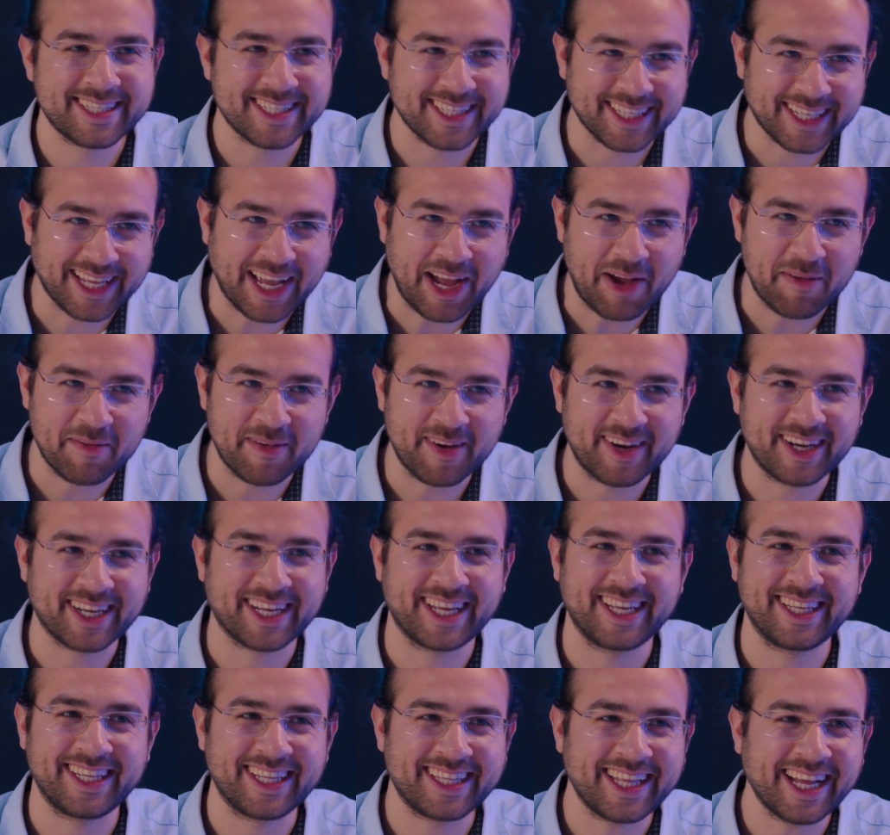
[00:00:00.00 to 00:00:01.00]
a camera
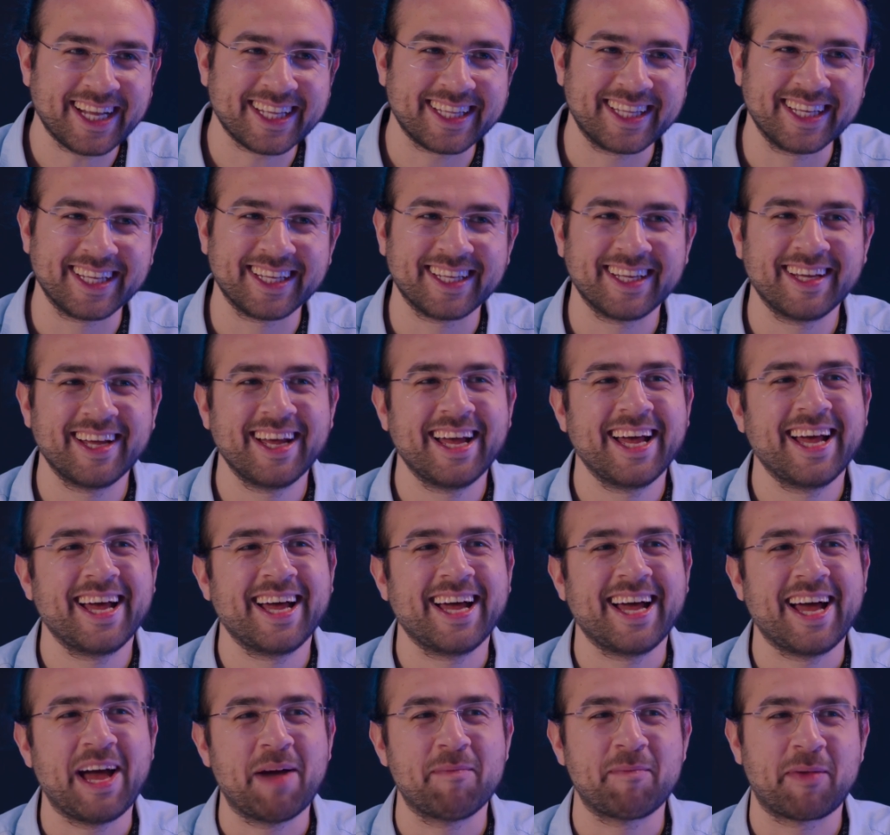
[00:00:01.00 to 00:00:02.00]
can detect it
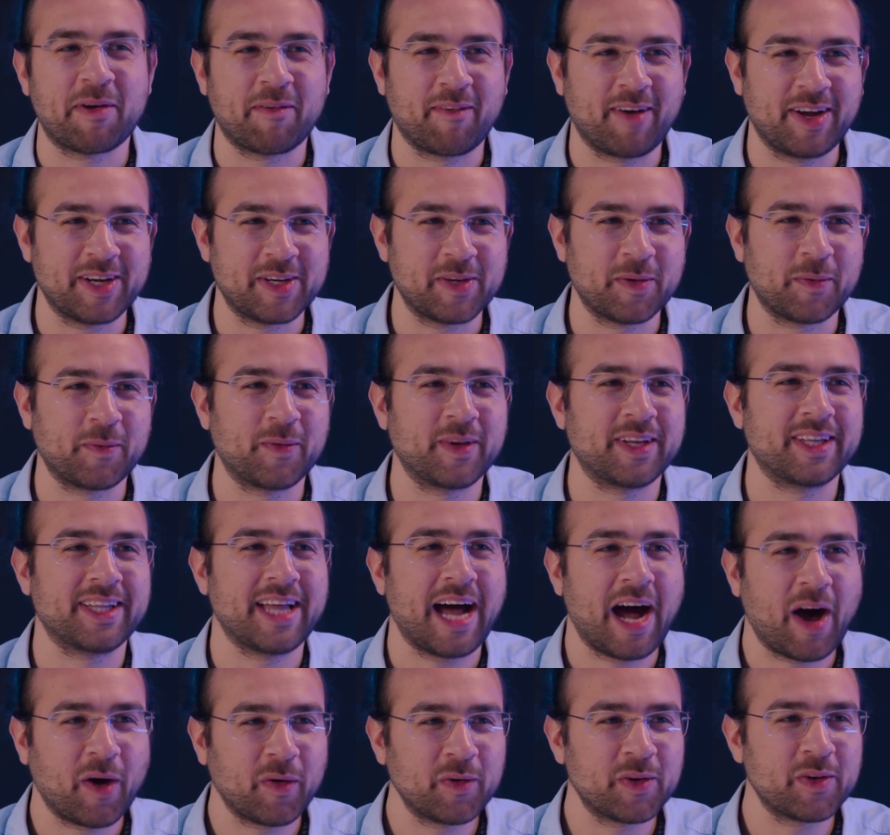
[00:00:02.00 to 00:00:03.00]
and provide you with
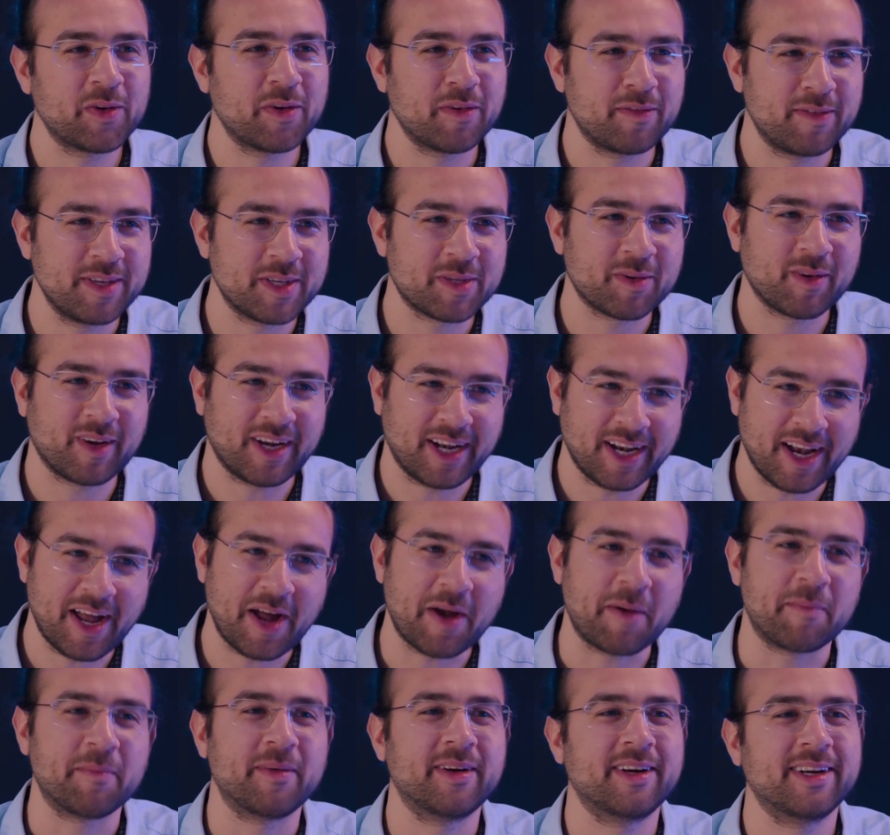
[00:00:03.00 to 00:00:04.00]
audio visual
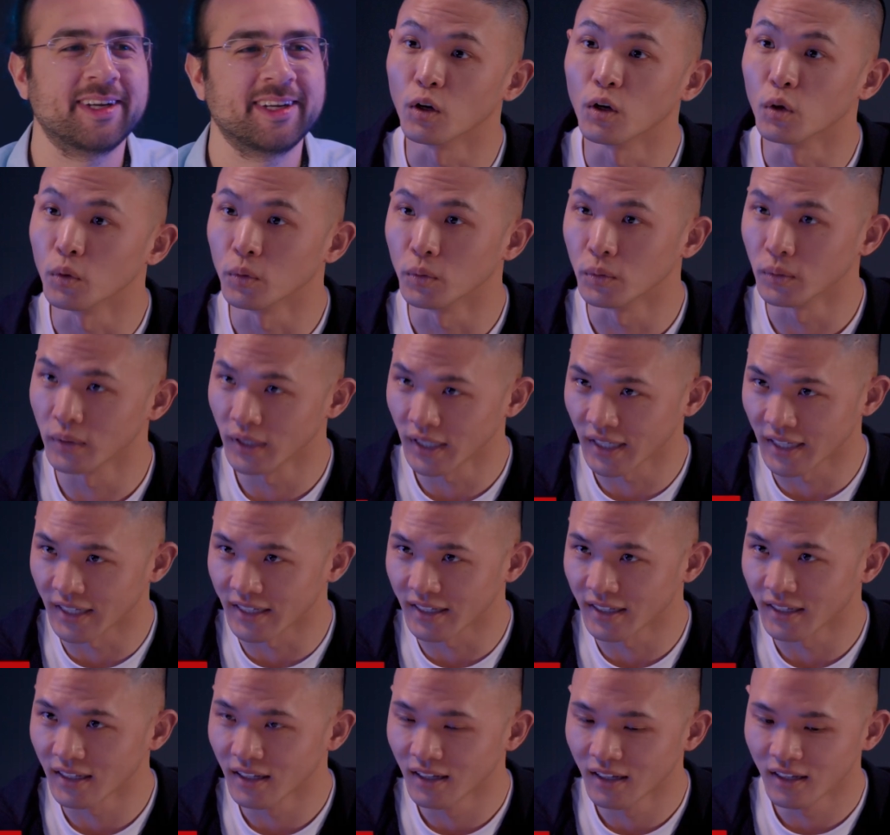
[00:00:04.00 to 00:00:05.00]
alarm.
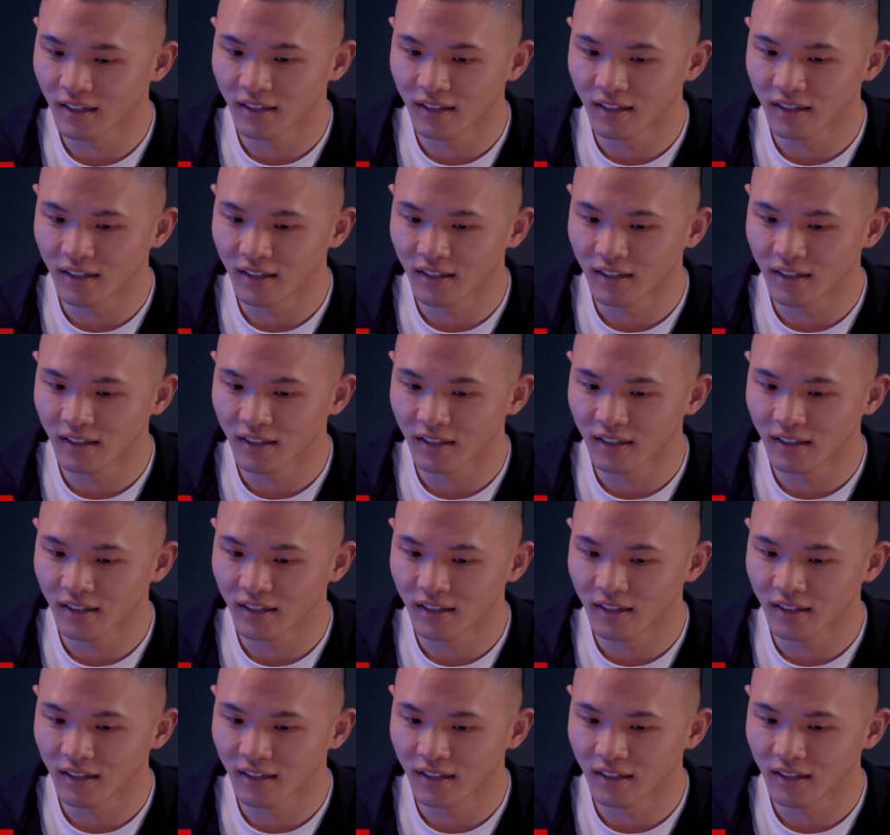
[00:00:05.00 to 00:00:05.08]
Really?